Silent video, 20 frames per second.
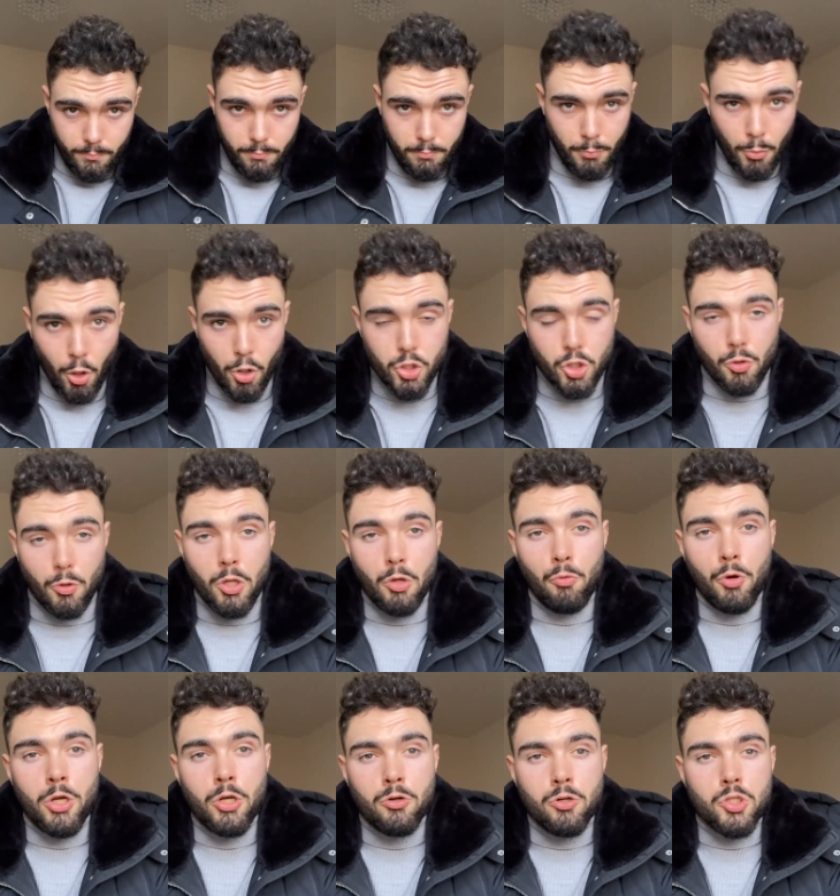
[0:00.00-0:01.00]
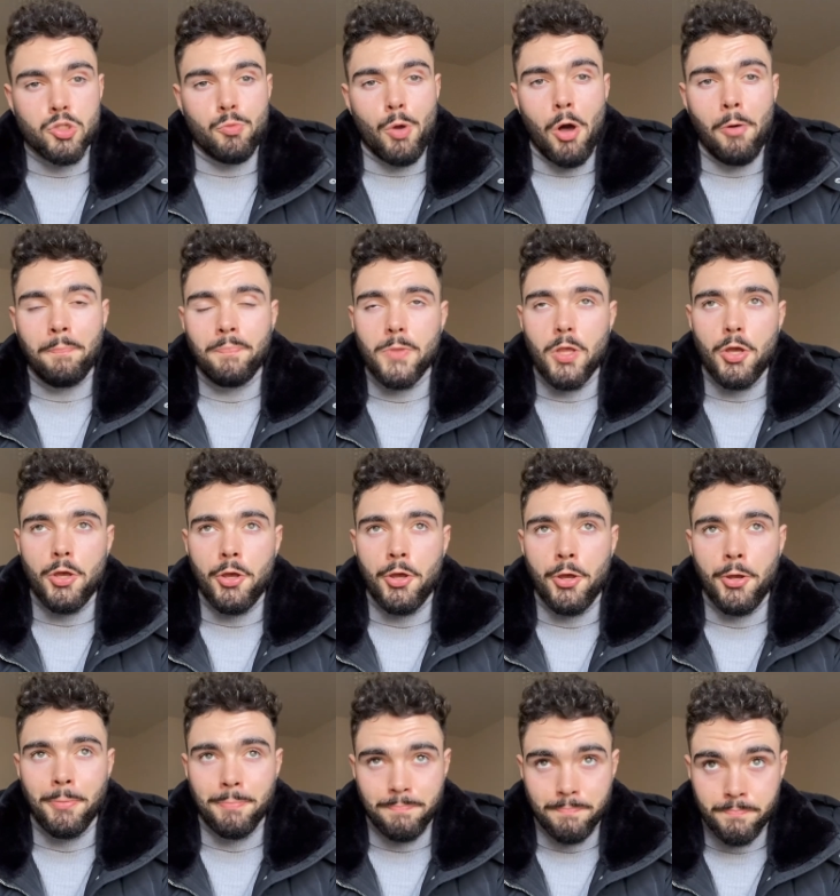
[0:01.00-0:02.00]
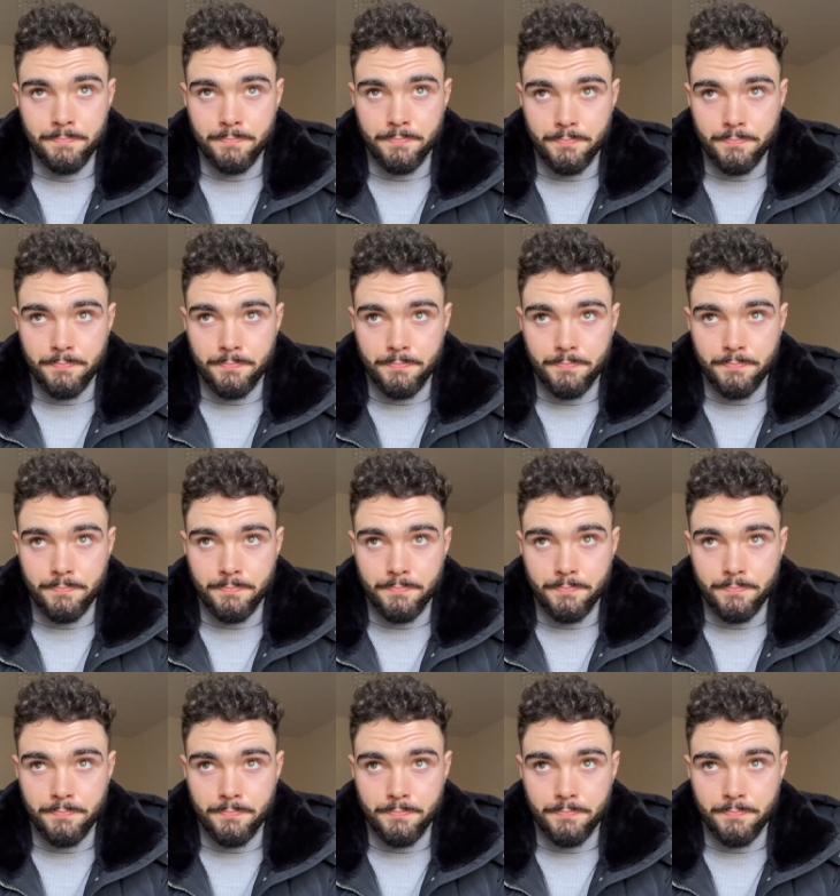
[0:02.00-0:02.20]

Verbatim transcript: but also in the winter as well. Um,